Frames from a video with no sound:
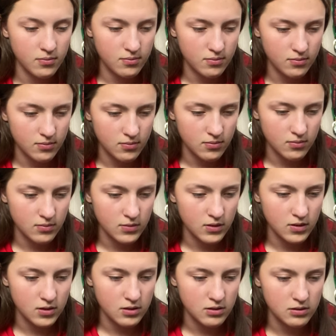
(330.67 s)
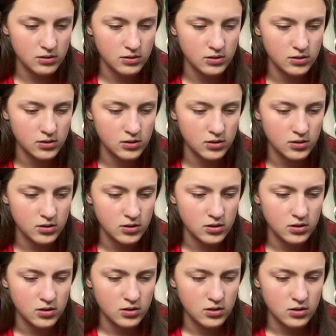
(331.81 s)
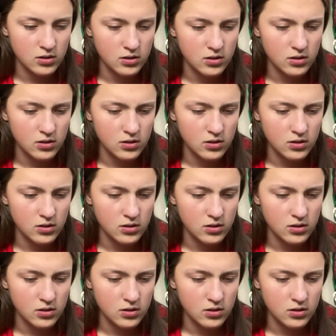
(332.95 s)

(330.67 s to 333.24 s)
(no one is talking)